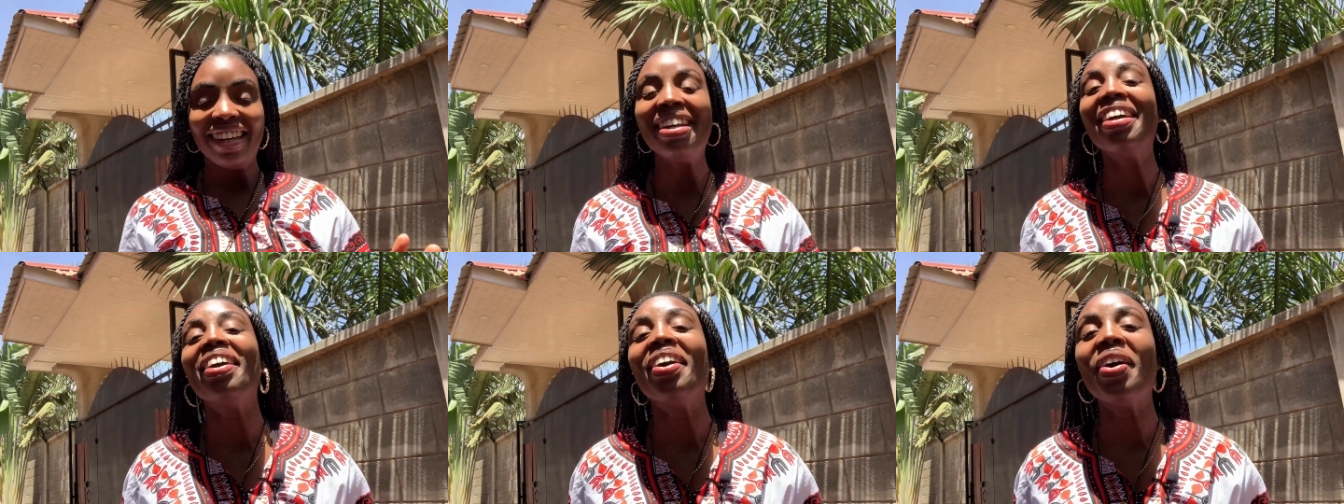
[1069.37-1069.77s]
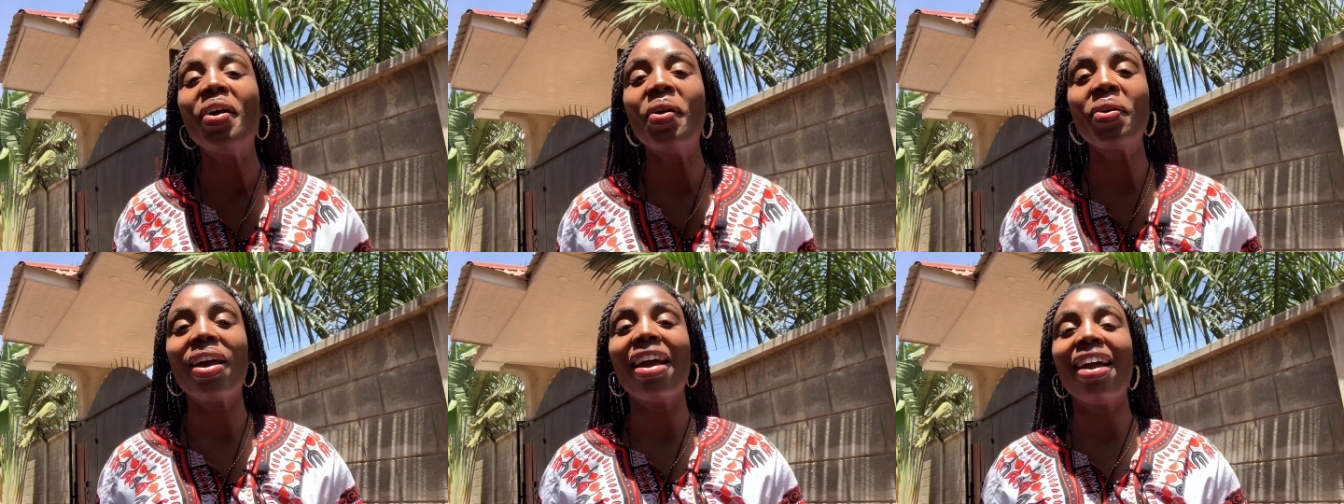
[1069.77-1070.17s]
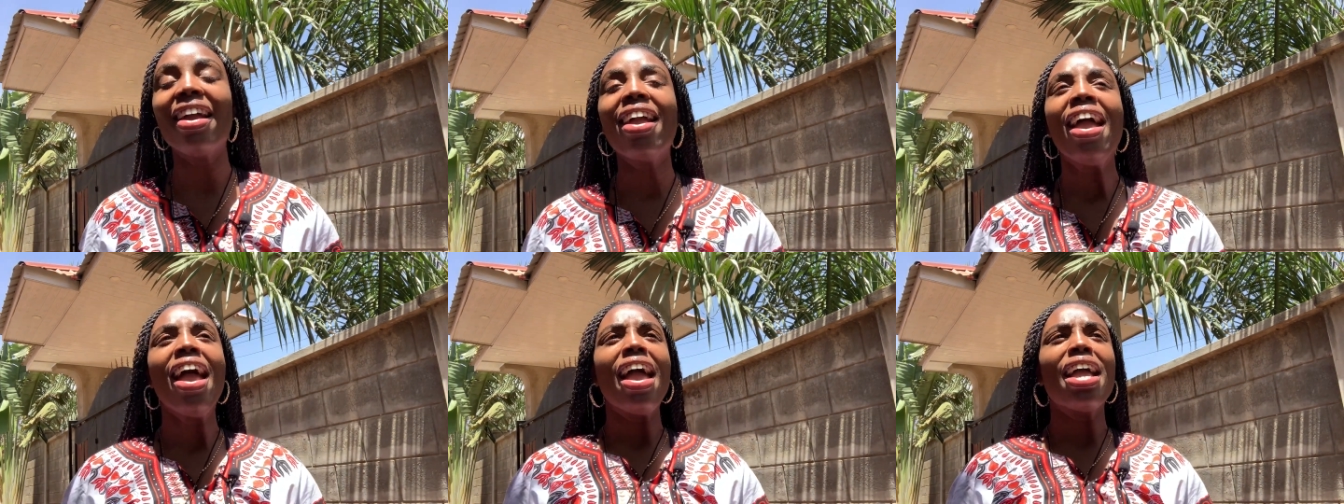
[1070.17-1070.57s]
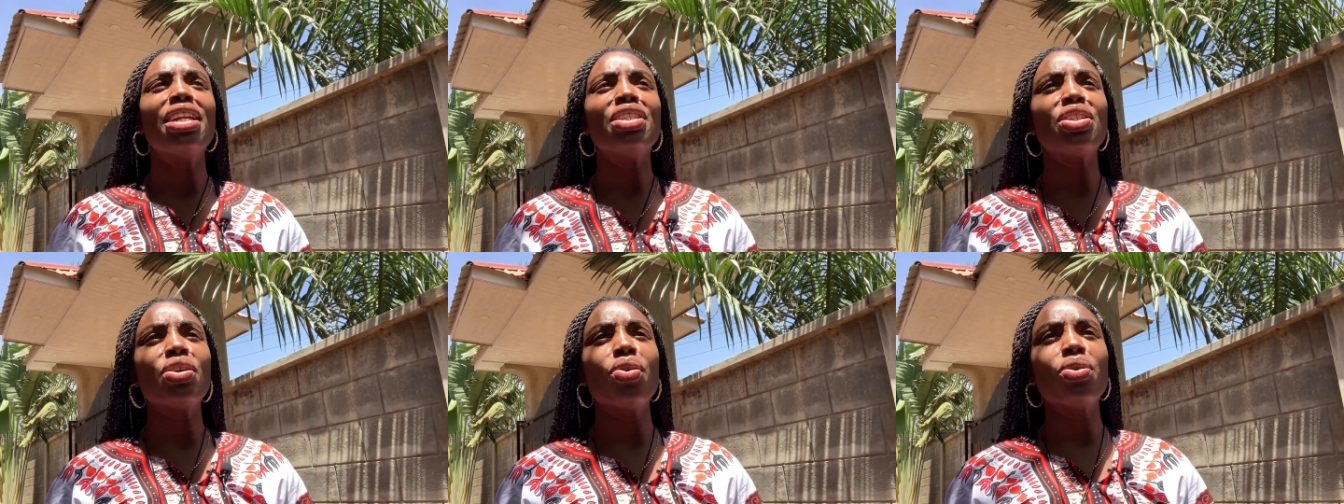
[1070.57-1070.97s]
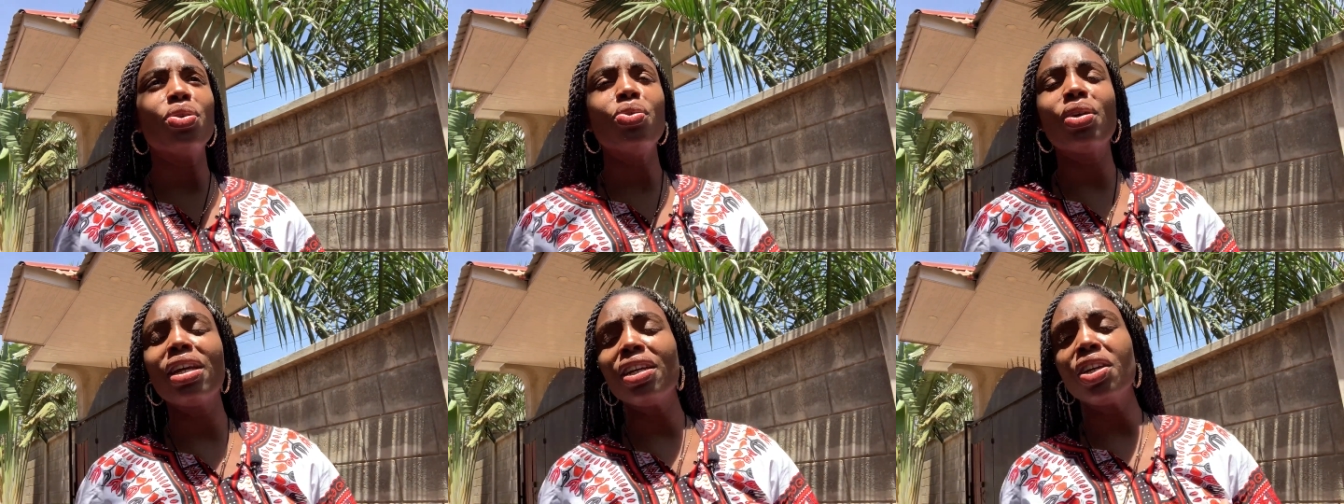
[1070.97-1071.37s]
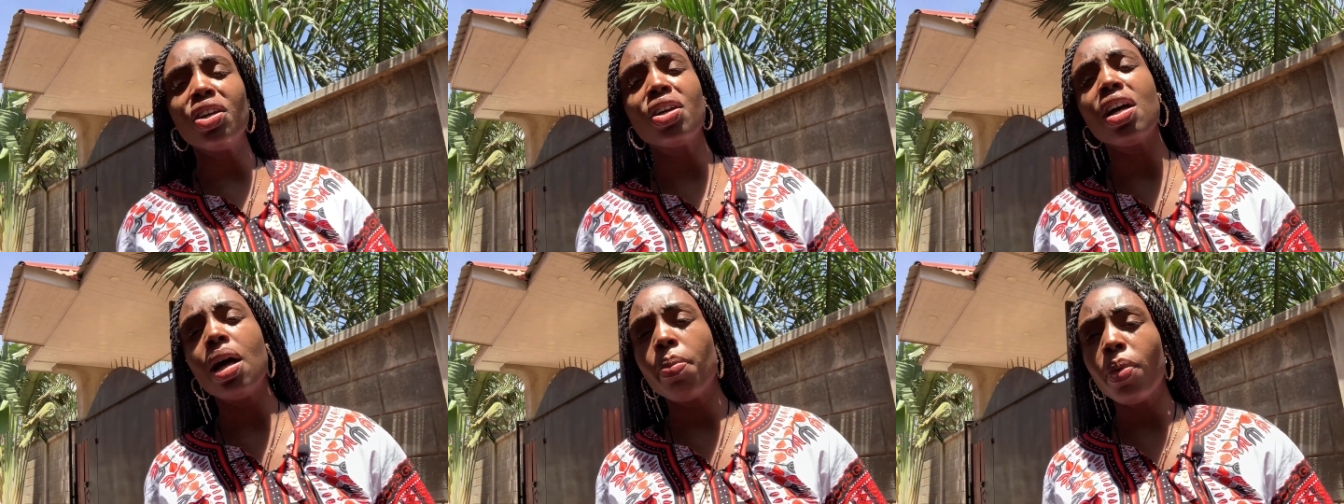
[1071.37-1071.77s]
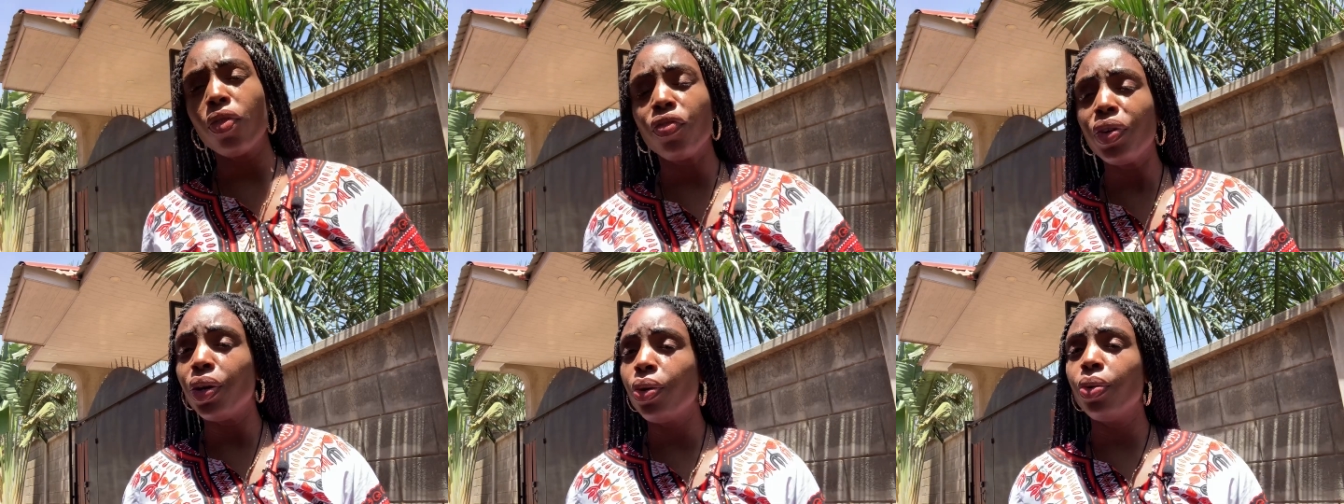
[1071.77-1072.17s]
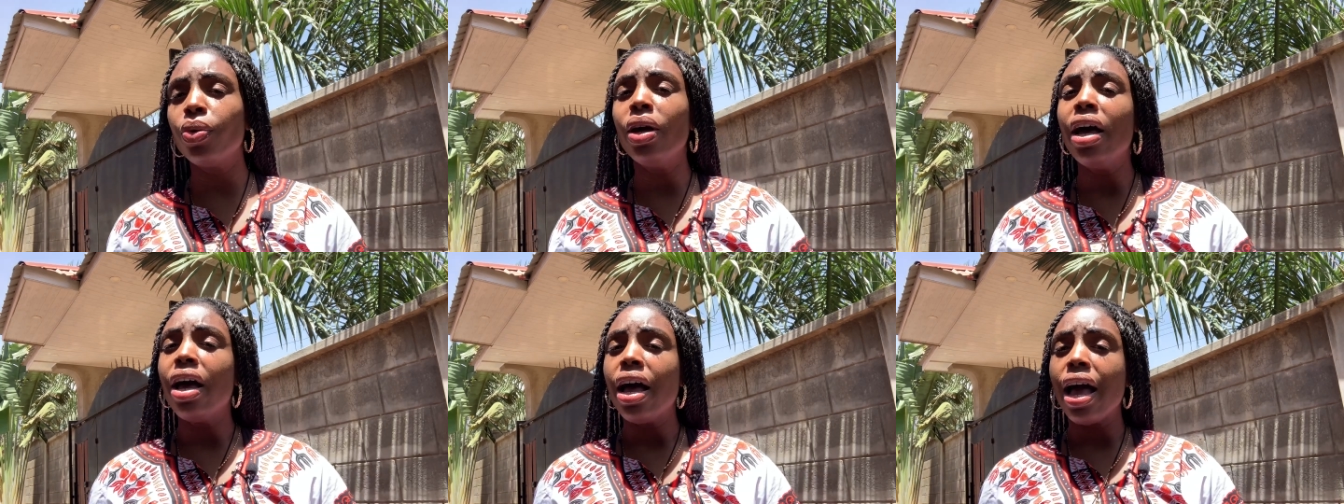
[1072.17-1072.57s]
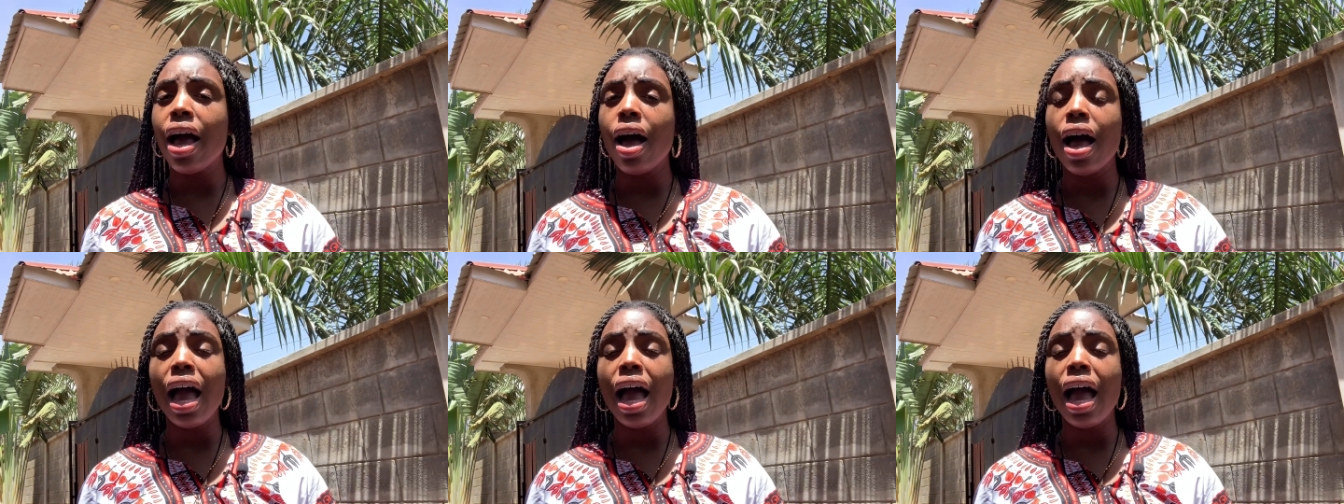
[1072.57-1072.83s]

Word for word: okay? And so you can look up a few uh,